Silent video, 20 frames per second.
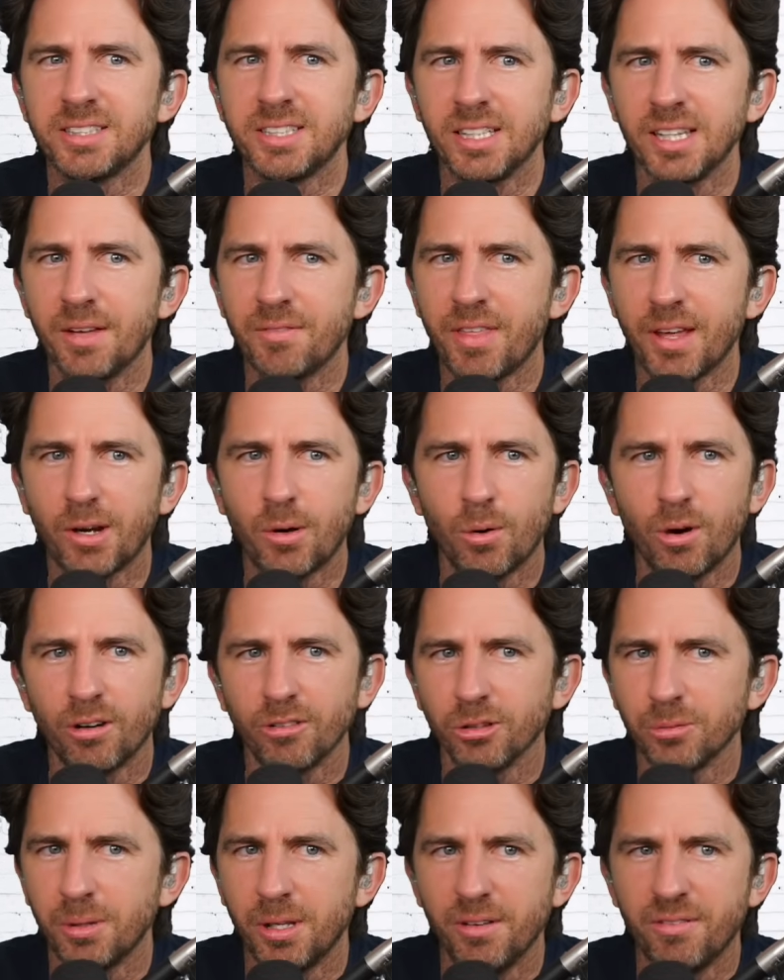as he left that
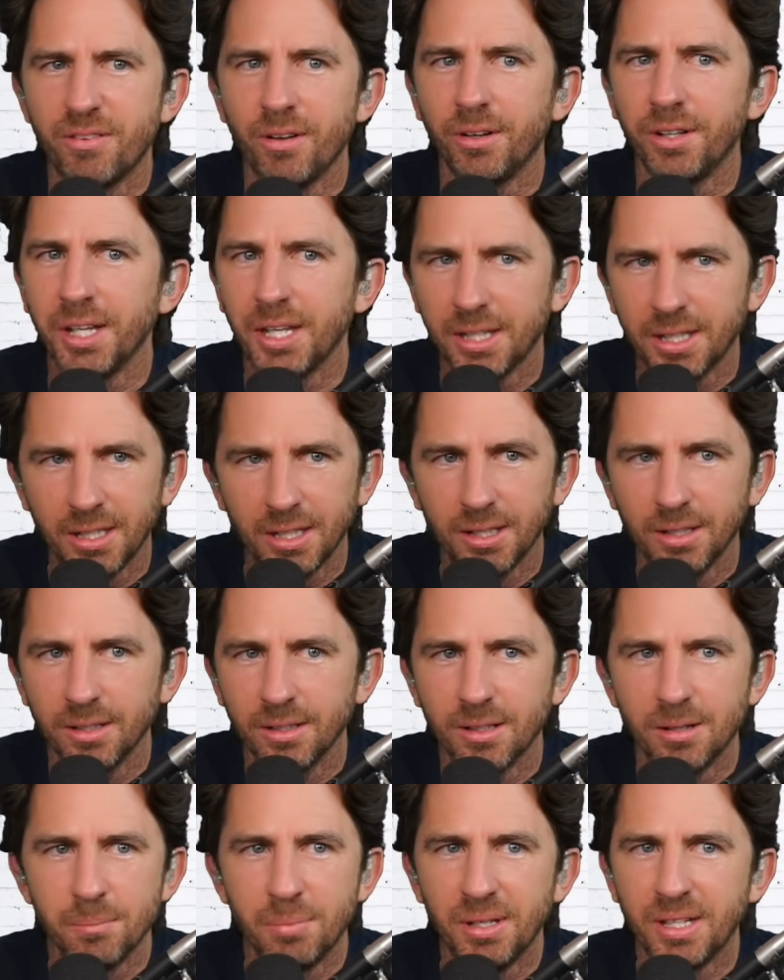courtroom, he felt icky,
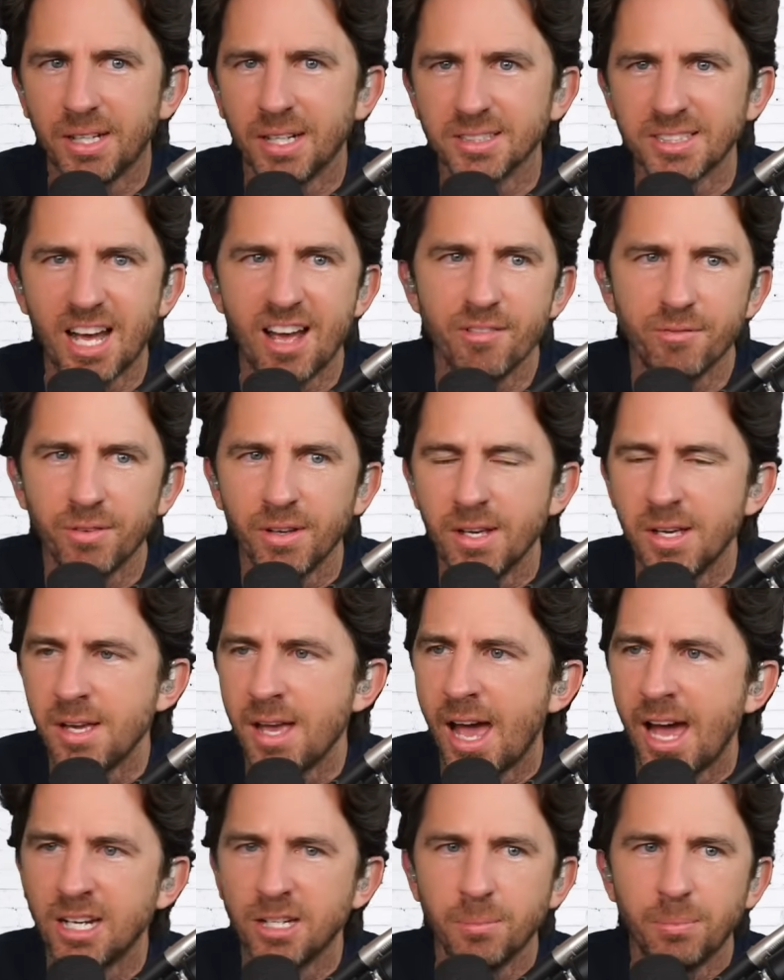because I've
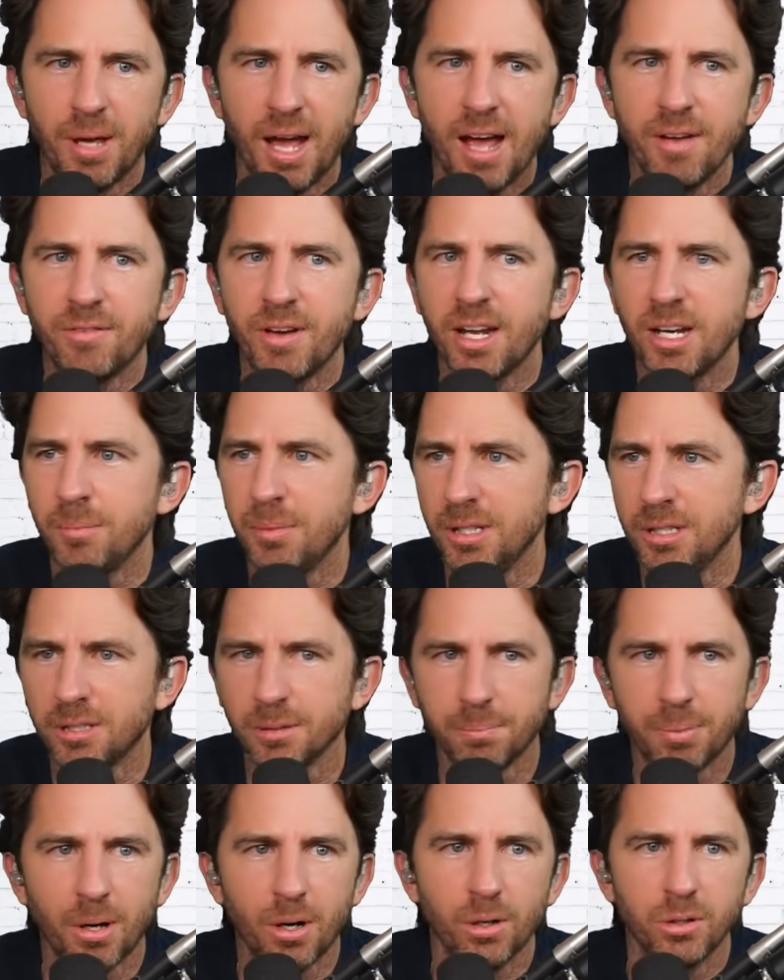had to be, I've had to be
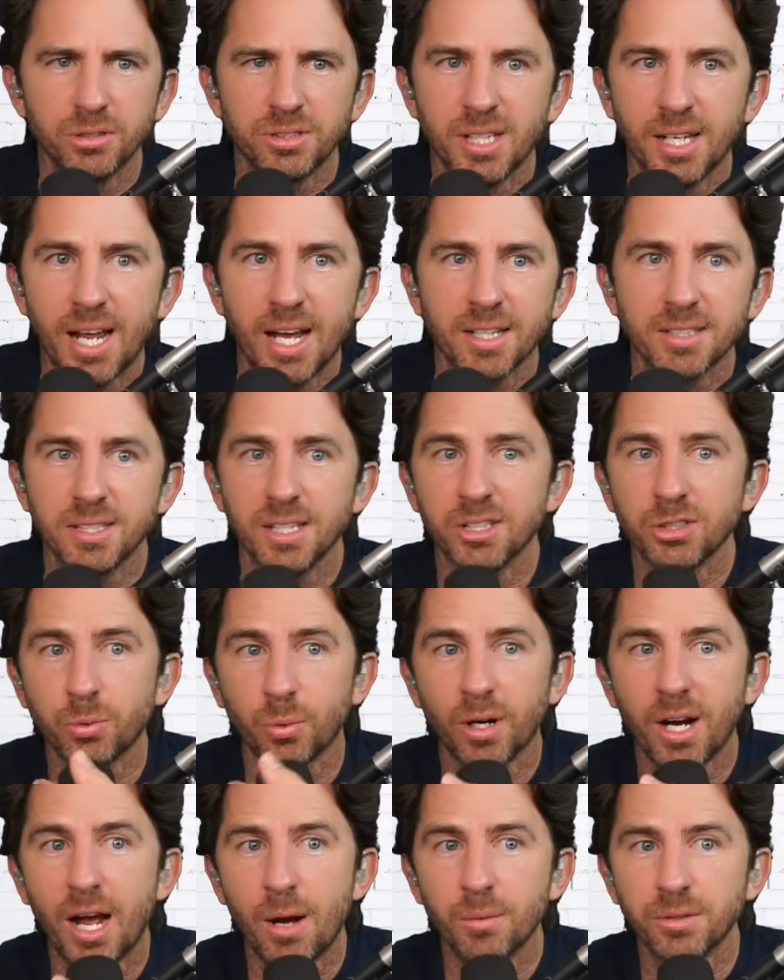deposed in accidents
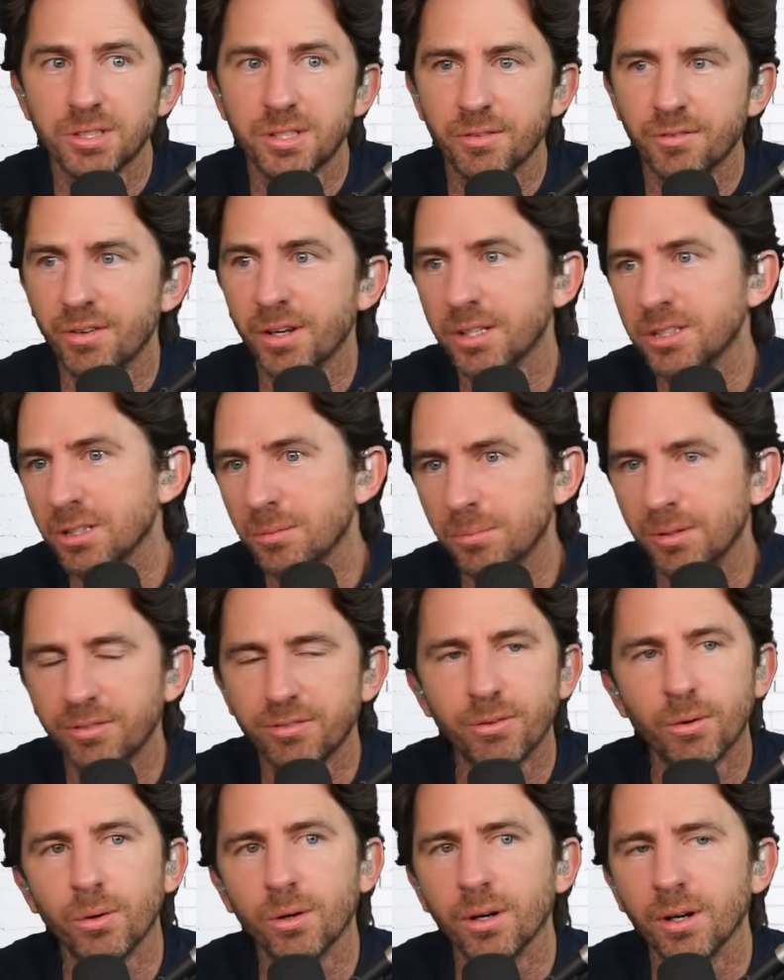where I was the victim
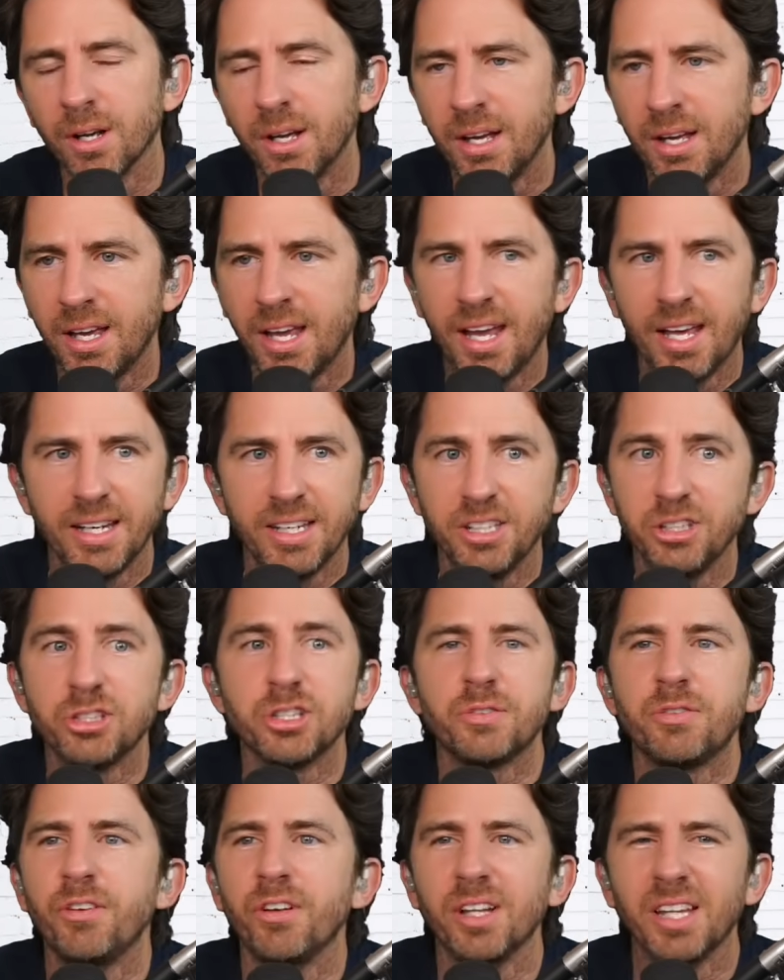before. And you
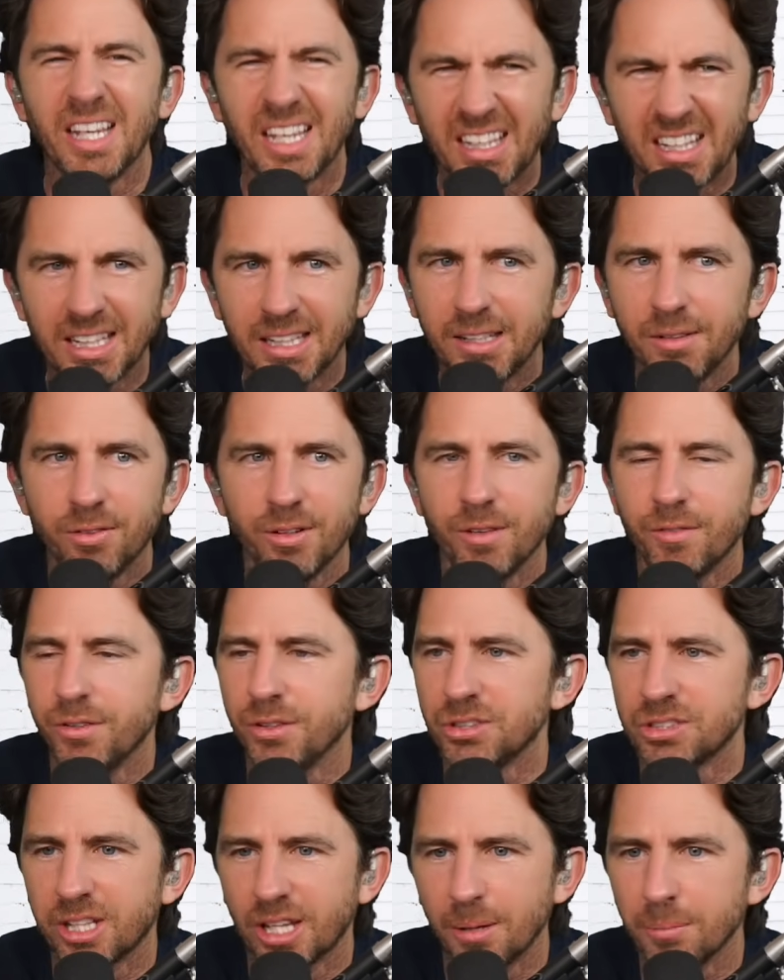just feel icky. Even if
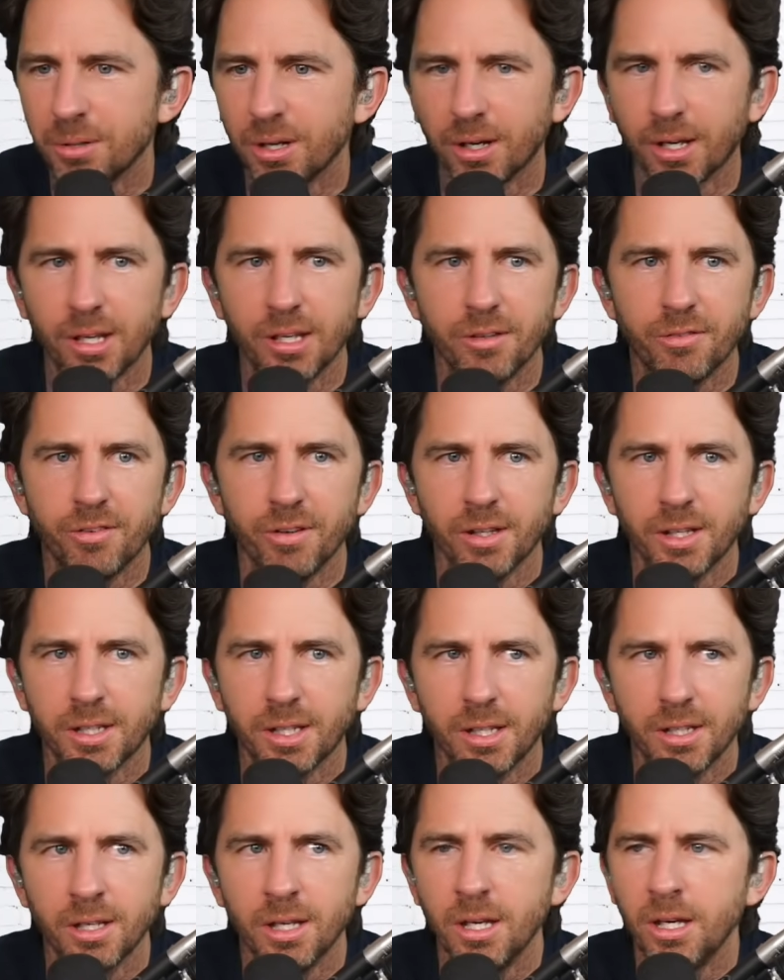you slam dunk it, you feel
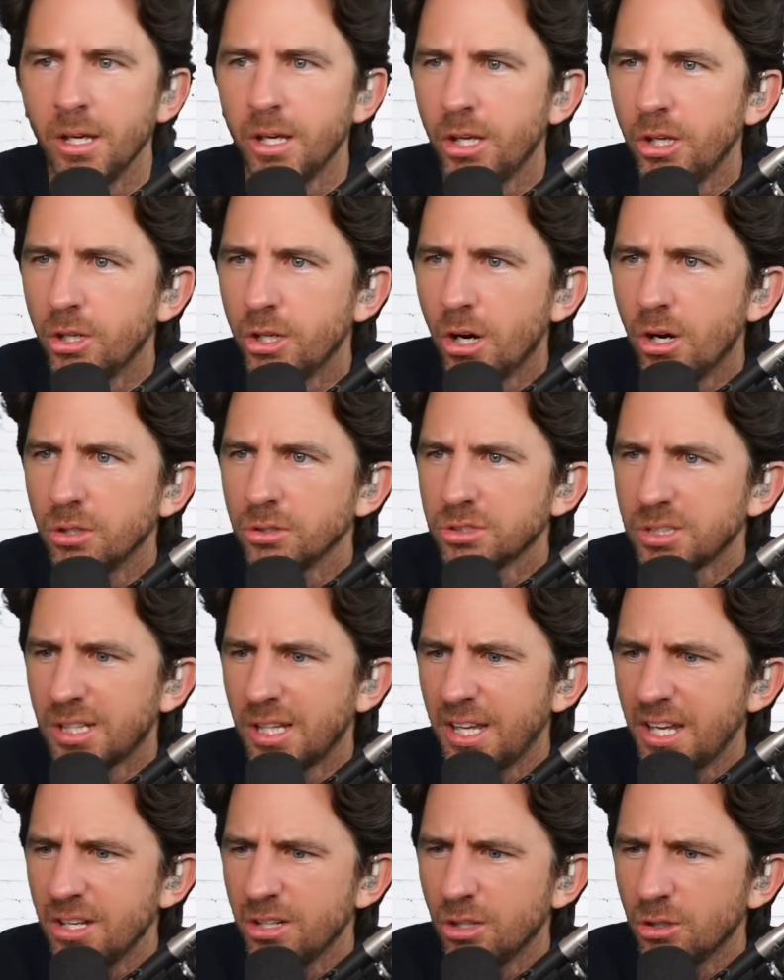icky. He goes,
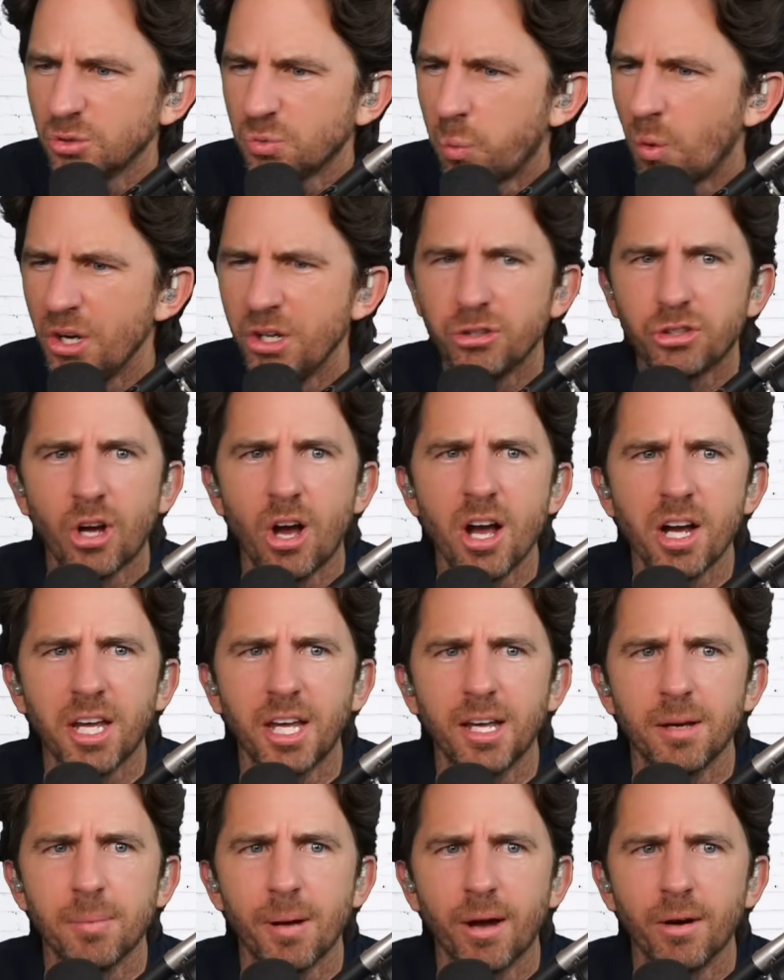Clayton goes, what are you
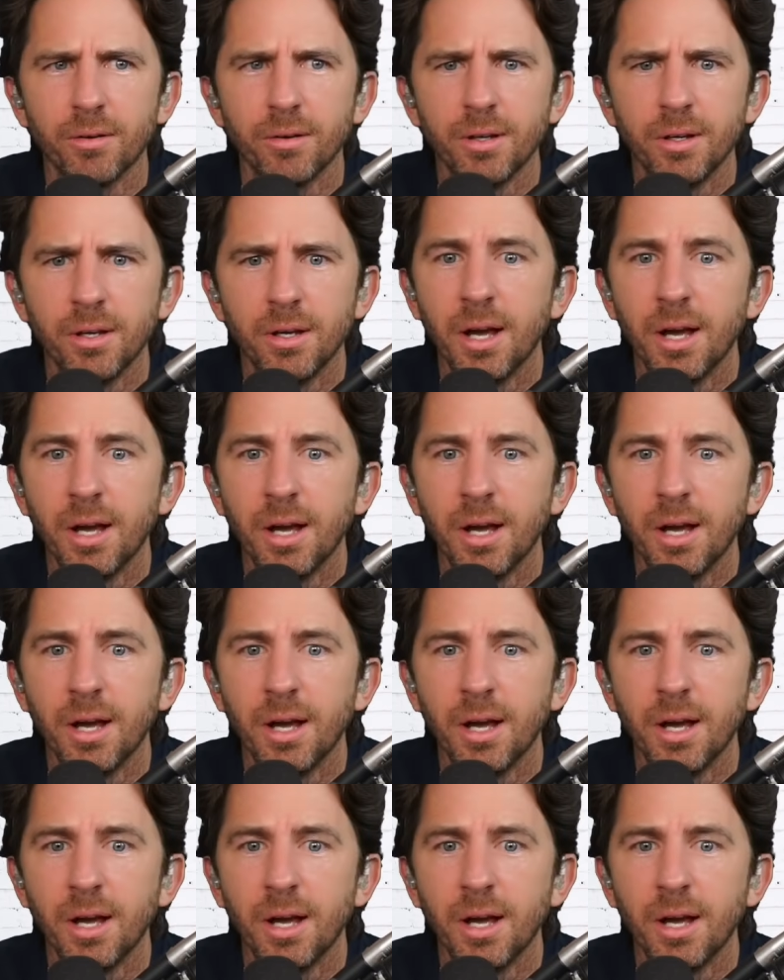talking about?